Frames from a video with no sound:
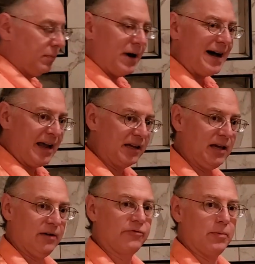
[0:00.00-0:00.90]
you buy a
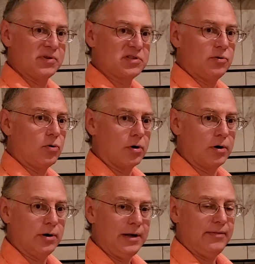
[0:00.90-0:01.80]
kit from a
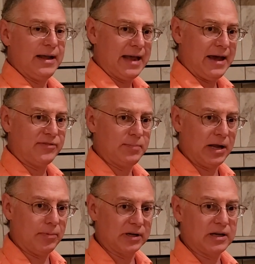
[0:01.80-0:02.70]
store, they have to be
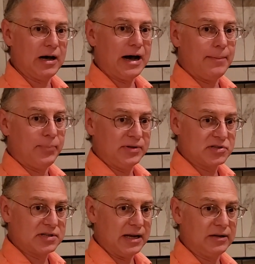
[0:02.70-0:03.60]
able to
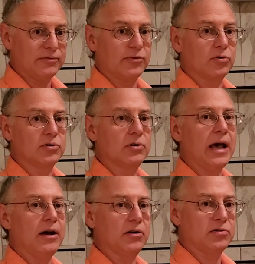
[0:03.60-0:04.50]
compensate for
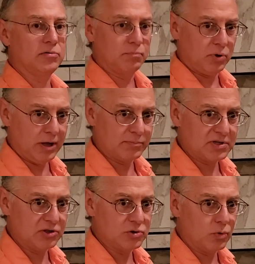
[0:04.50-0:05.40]
out of plumb
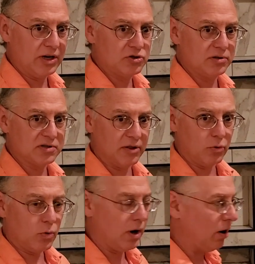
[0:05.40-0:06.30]
situations on
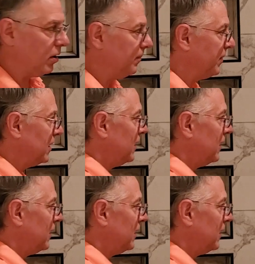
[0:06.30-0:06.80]
the wall.